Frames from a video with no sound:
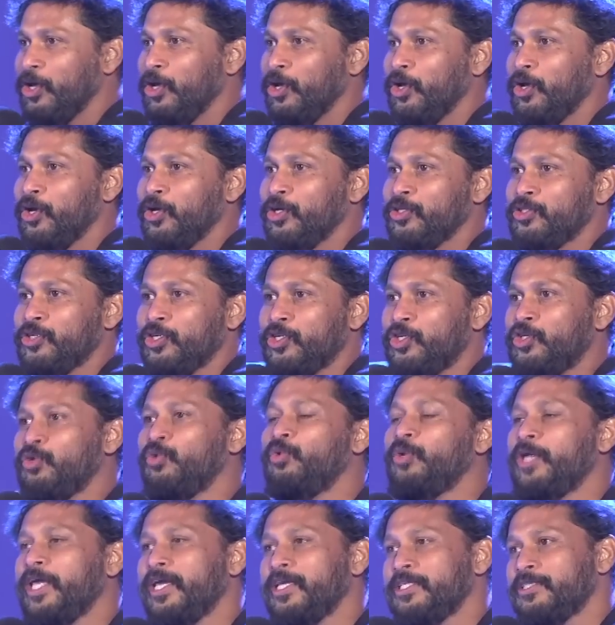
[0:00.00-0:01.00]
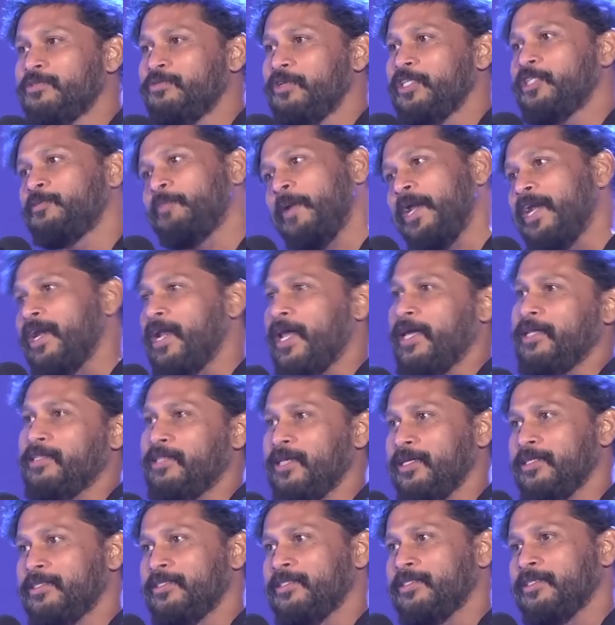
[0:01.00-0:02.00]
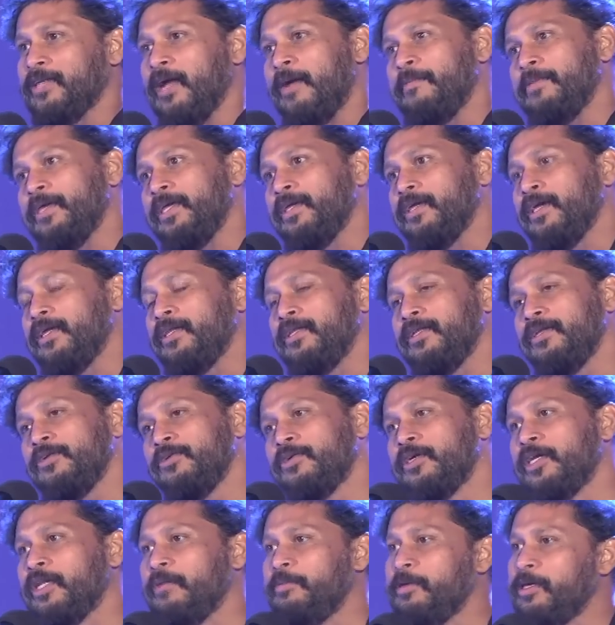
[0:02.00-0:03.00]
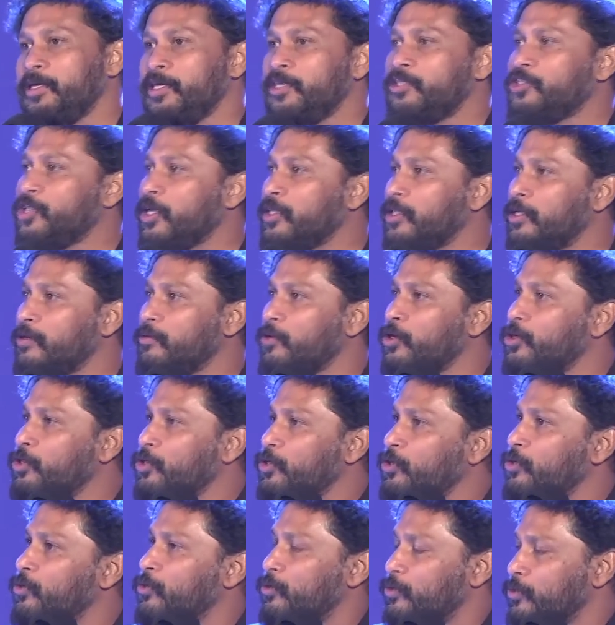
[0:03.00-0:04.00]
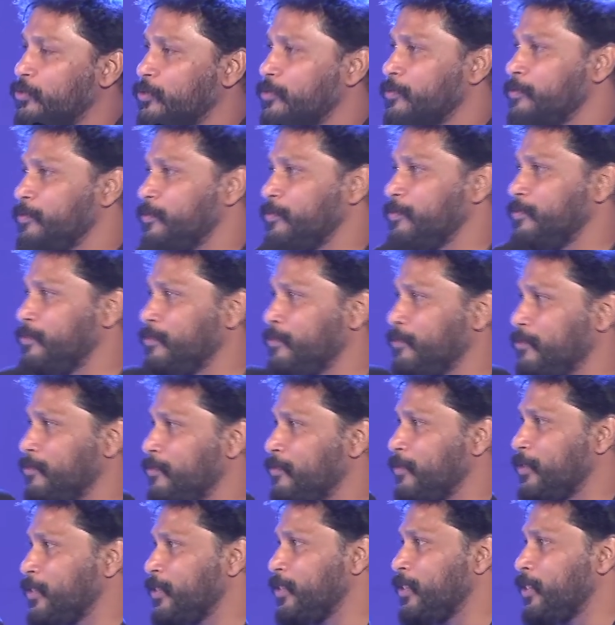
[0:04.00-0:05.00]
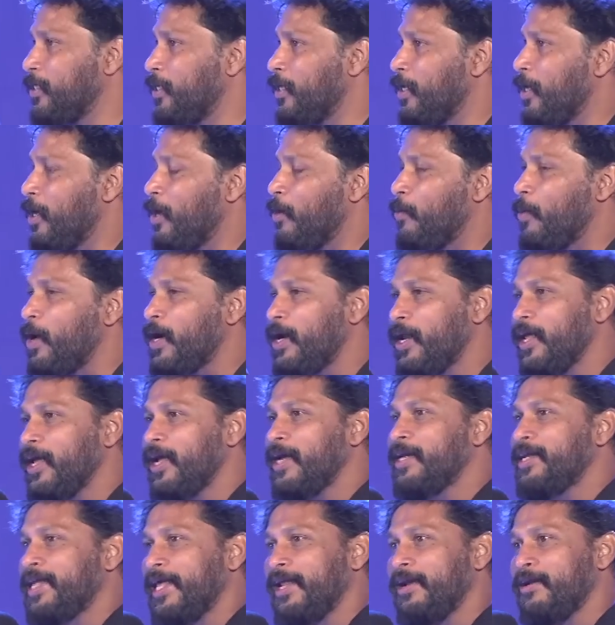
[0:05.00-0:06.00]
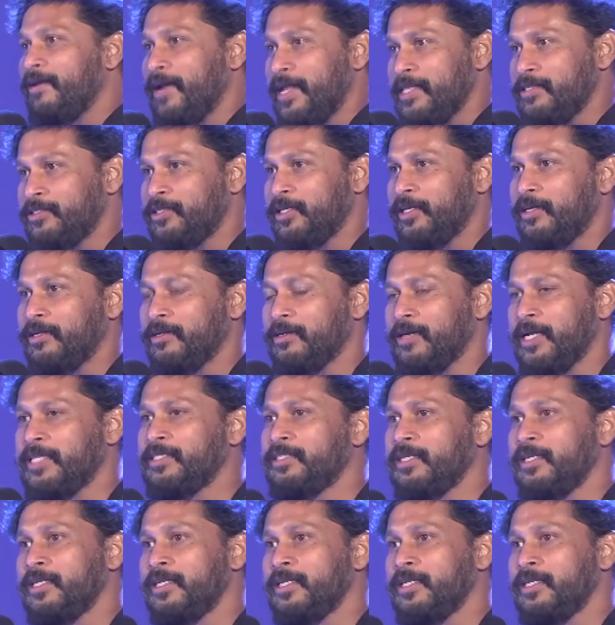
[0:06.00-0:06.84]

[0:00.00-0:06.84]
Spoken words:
So 2 days we spend like this, coming and cribbing each other what to do. One day I tell Renzel. Renzel